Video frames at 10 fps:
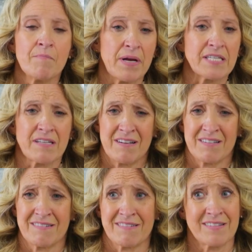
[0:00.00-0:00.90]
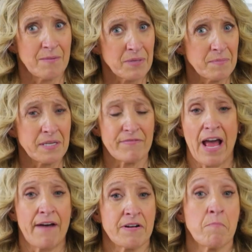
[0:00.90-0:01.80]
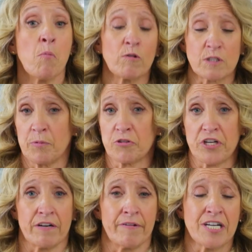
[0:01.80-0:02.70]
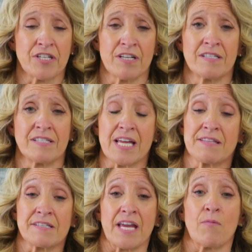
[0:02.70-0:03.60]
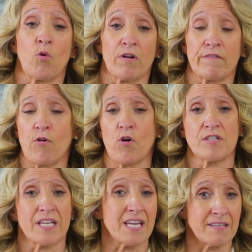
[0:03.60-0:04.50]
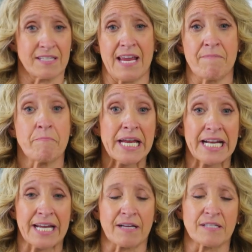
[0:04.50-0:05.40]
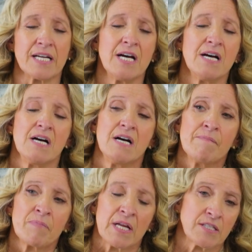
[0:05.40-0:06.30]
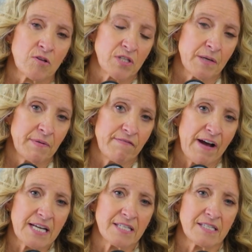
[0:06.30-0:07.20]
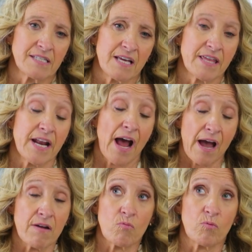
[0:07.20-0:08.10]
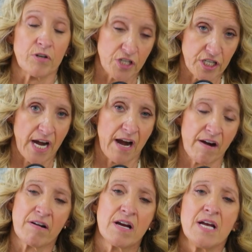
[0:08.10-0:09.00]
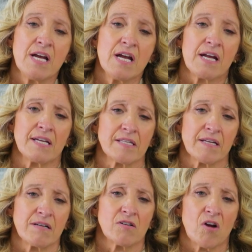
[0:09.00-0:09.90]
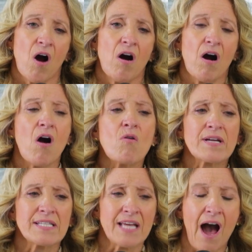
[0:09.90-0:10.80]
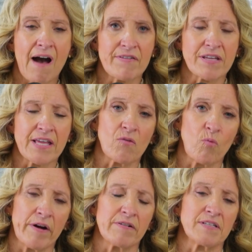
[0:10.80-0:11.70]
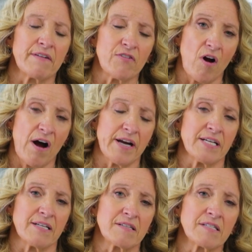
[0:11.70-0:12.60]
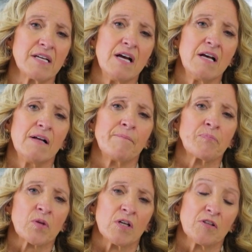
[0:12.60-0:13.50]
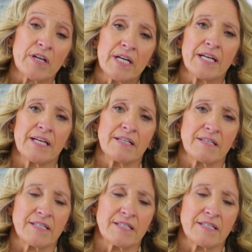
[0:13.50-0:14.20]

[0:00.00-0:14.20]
based on sometimes even having multiple generations in the same workforce, in the same meetings? And so some advice that I would share is that always having that awareness of your audience, looking at